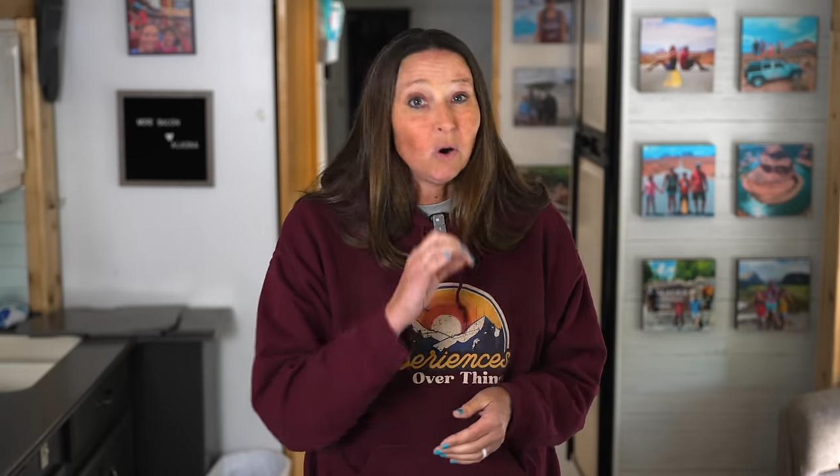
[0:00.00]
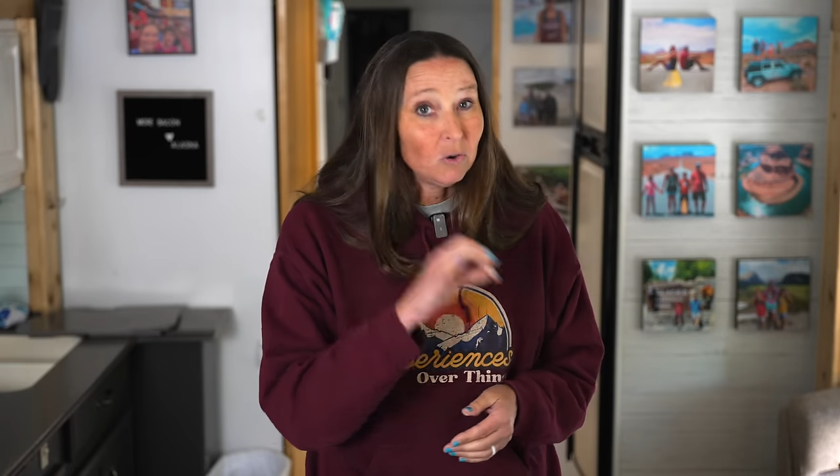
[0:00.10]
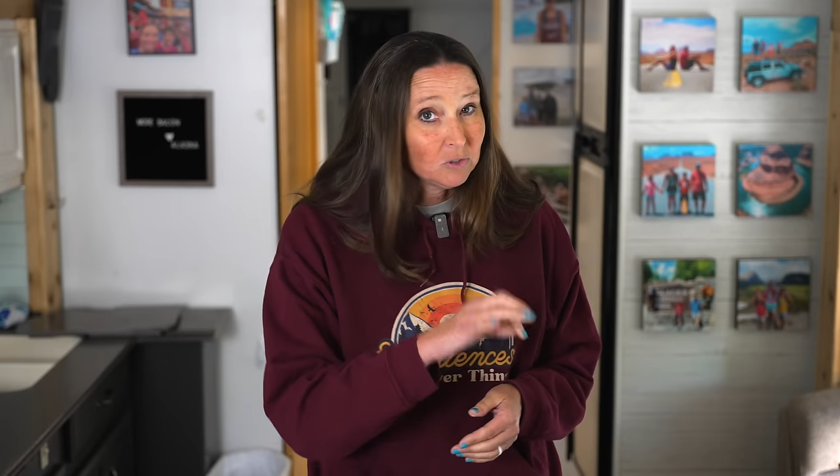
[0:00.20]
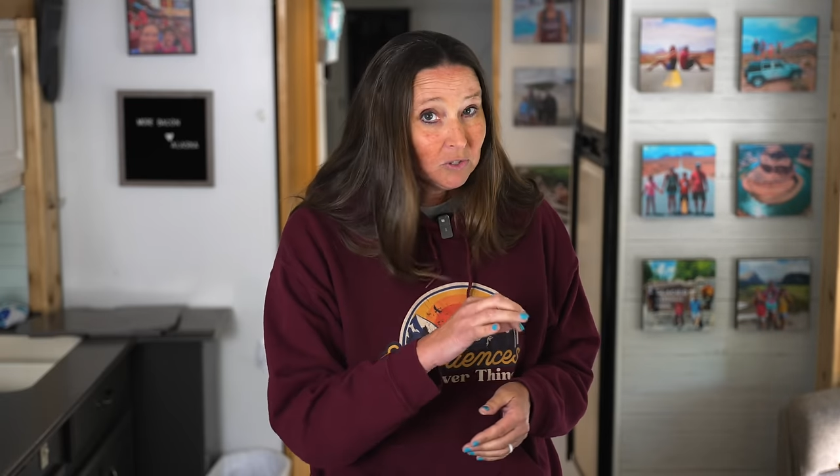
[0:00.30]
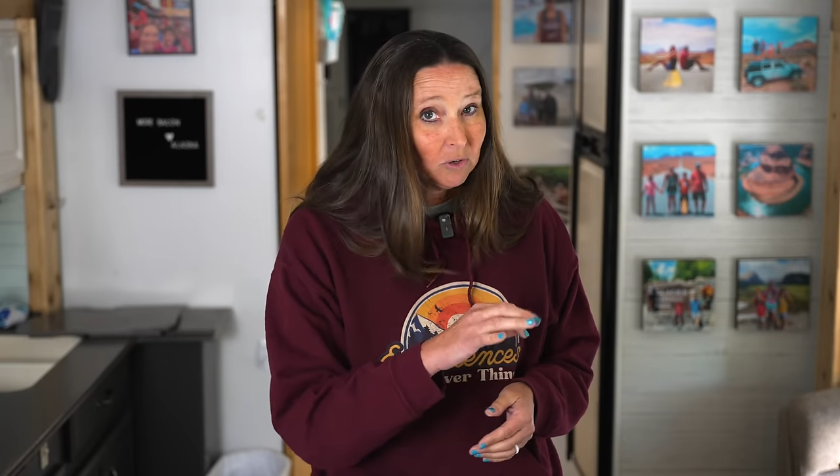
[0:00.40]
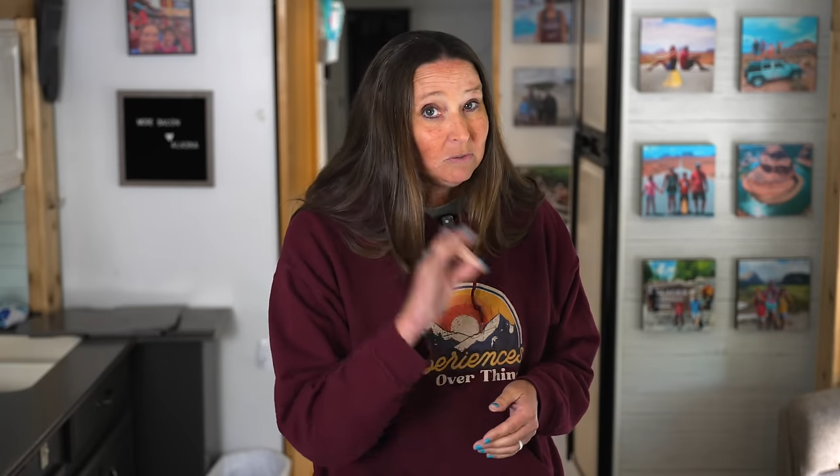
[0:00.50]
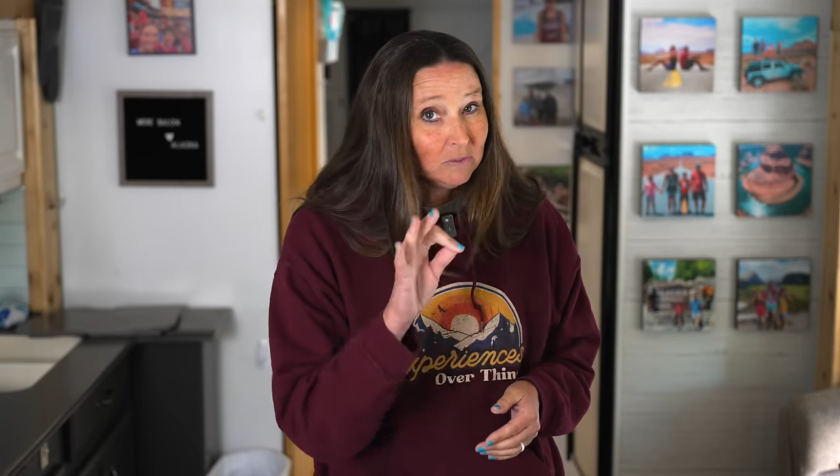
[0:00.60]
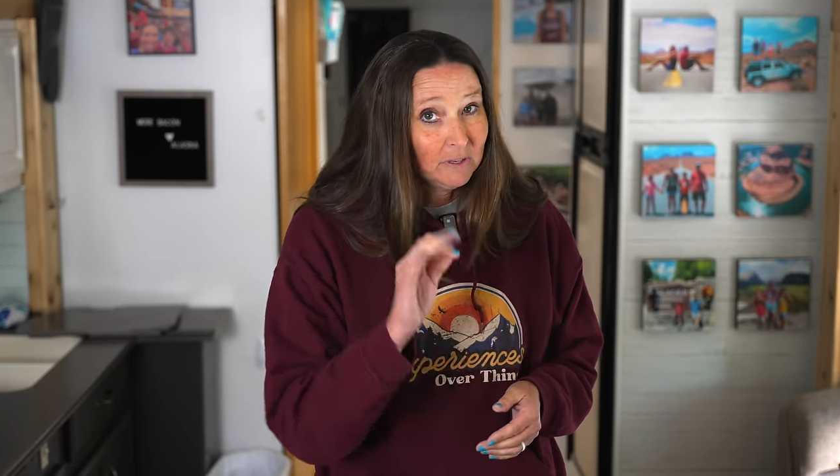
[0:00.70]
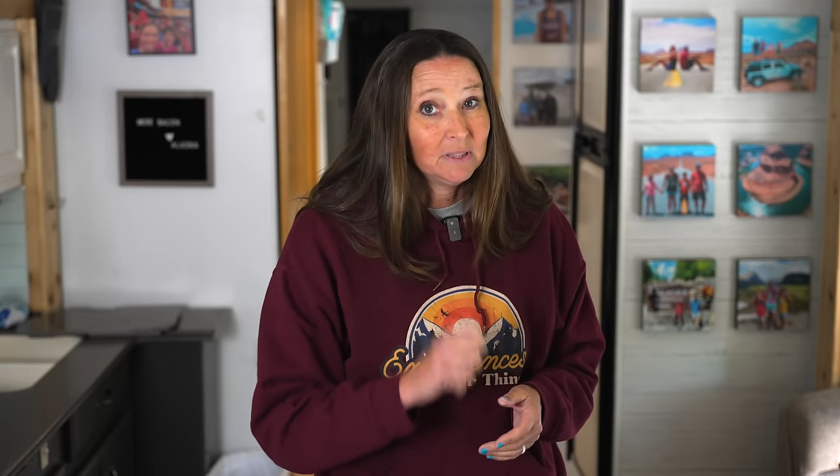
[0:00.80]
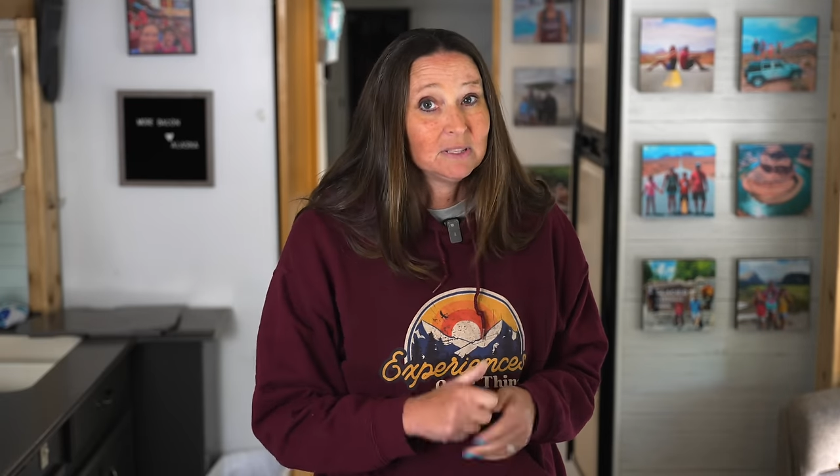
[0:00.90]
also
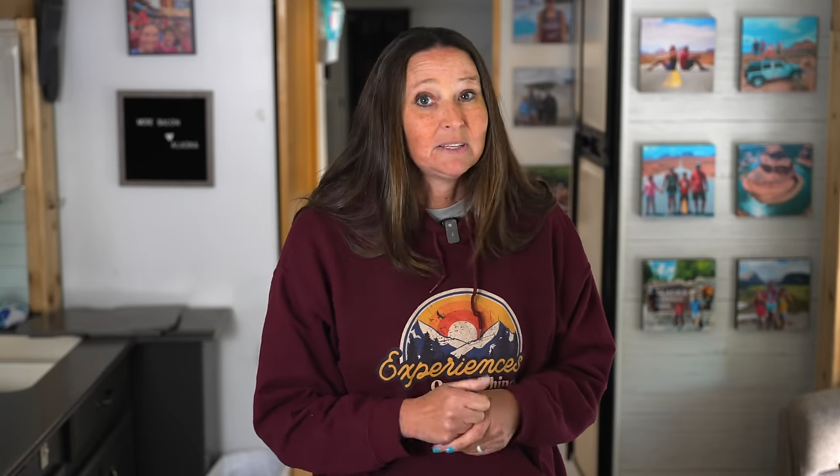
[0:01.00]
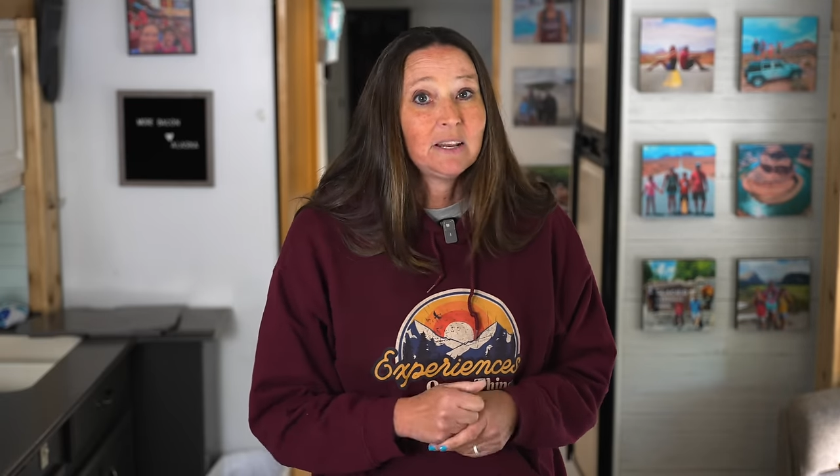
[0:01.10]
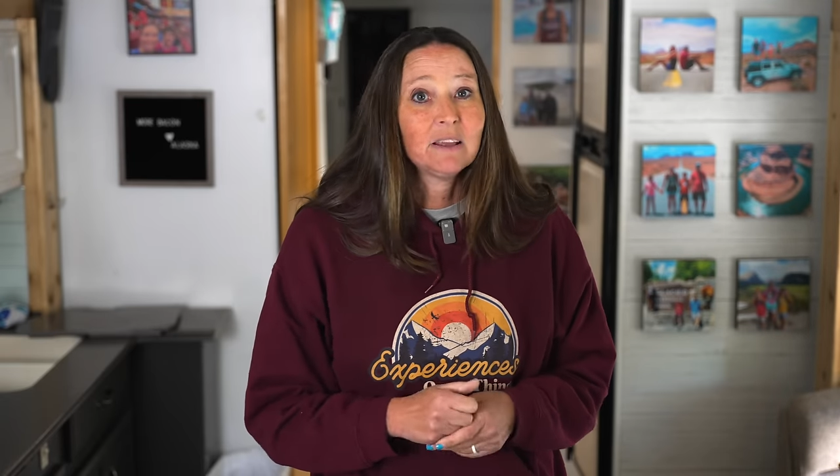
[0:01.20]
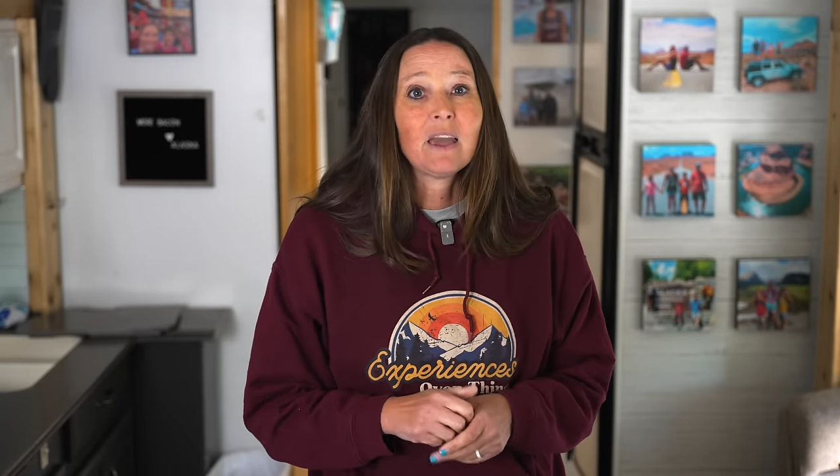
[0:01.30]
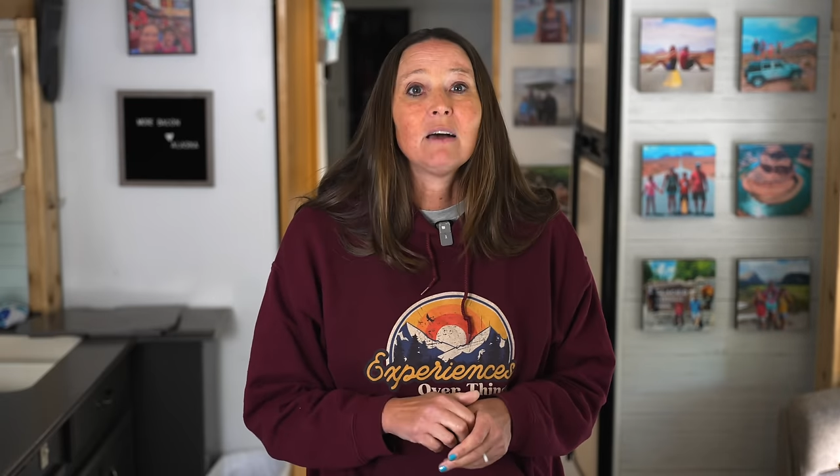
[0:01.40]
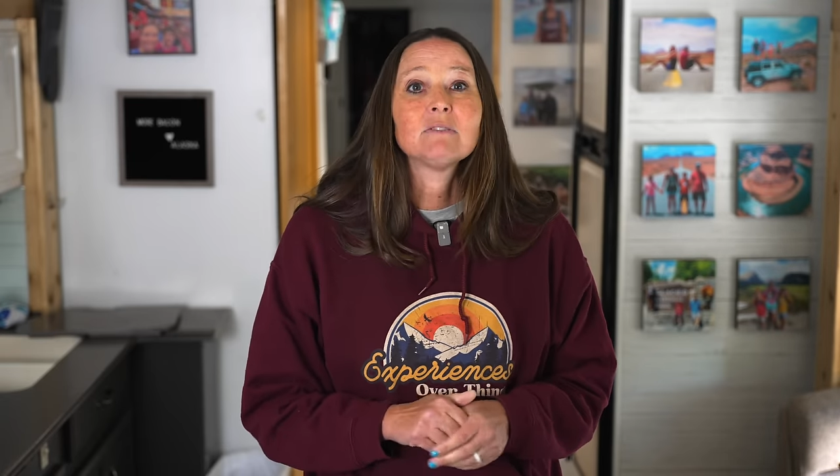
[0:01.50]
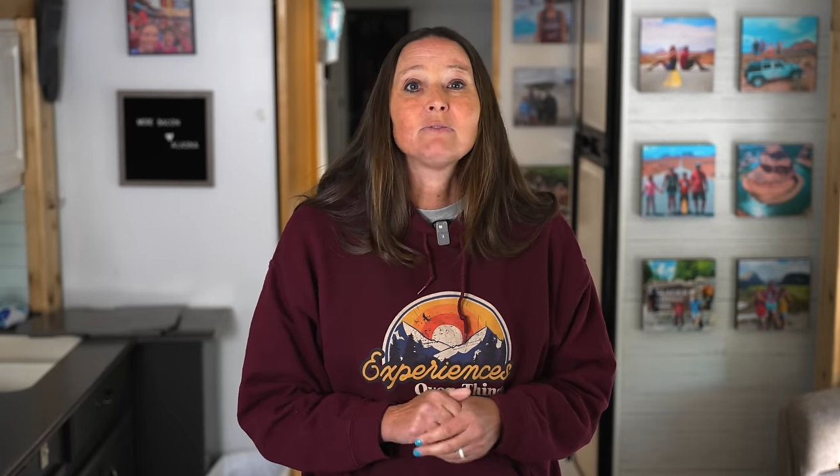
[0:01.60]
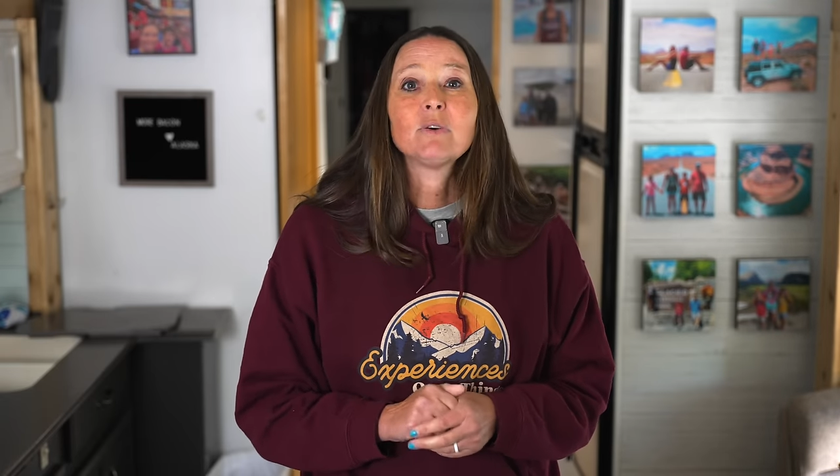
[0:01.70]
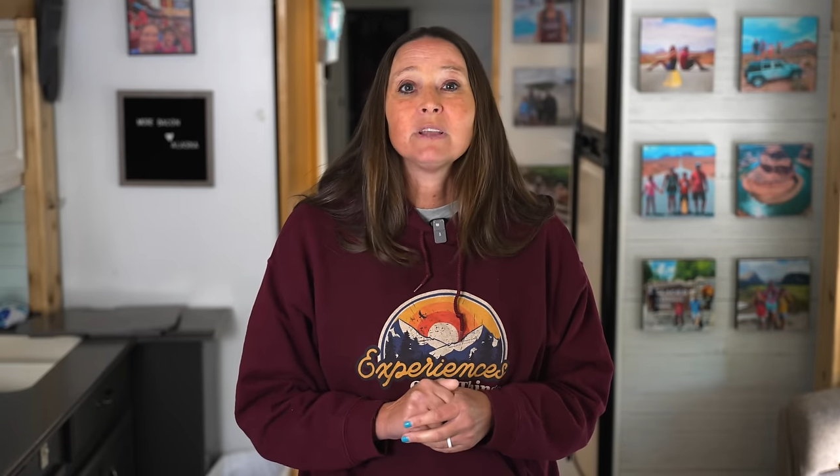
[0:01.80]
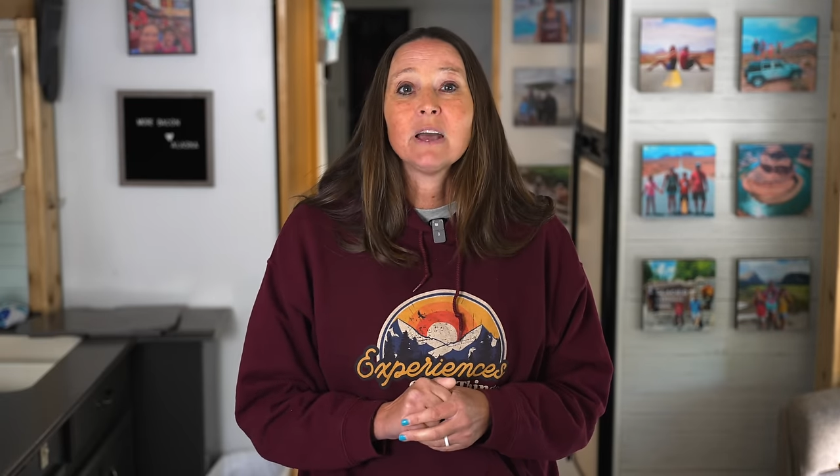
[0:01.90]
in the state of
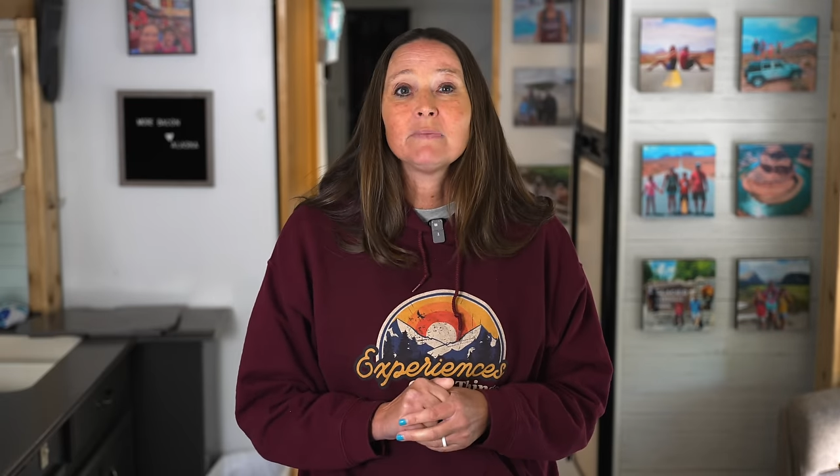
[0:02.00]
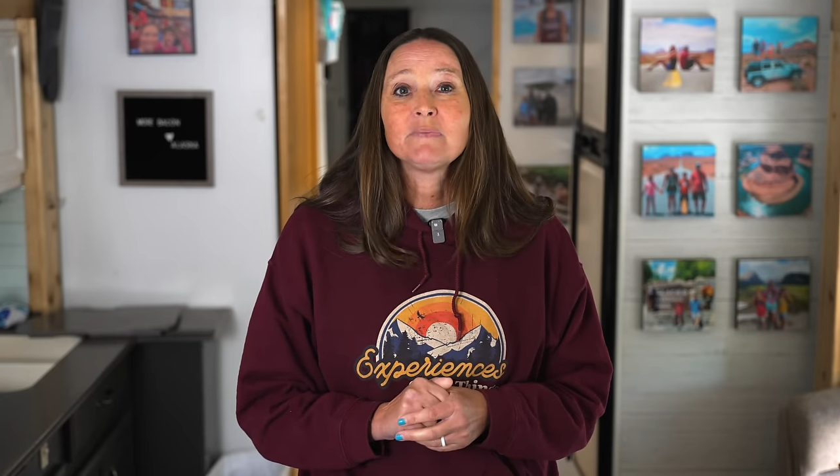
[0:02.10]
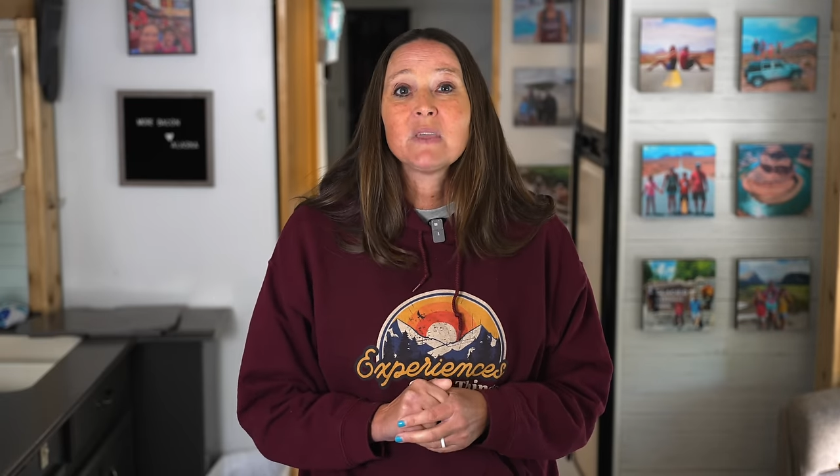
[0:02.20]
California,